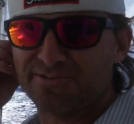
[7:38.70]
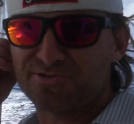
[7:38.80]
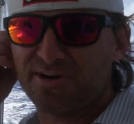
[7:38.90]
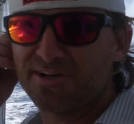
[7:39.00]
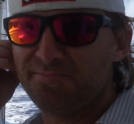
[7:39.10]
on
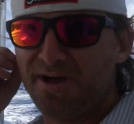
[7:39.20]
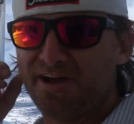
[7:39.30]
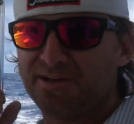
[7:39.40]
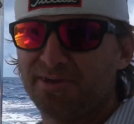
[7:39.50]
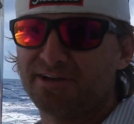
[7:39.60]
trying to get
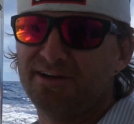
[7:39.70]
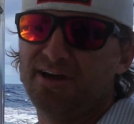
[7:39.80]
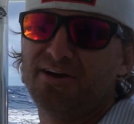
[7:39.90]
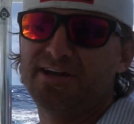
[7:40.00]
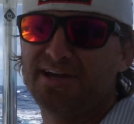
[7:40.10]
back. I'm like,
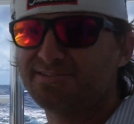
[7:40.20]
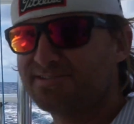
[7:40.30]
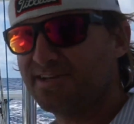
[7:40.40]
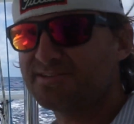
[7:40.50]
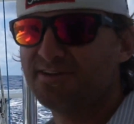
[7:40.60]
okay, it's
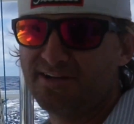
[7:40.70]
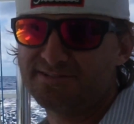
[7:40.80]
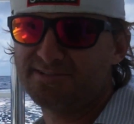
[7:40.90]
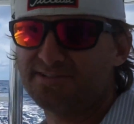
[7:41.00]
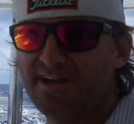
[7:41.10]
6
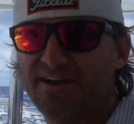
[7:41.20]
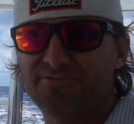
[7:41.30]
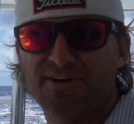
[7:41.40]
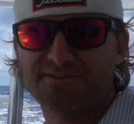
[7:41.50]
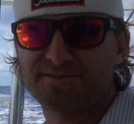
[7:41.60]
knots, 6.5
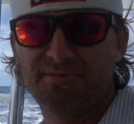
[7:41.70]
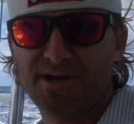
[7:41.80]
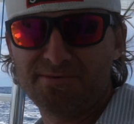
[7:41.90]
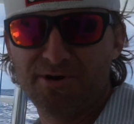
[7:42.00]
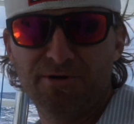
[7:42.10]
knots in
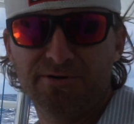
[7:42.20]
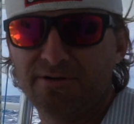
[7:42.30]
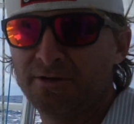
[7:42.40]
my boat.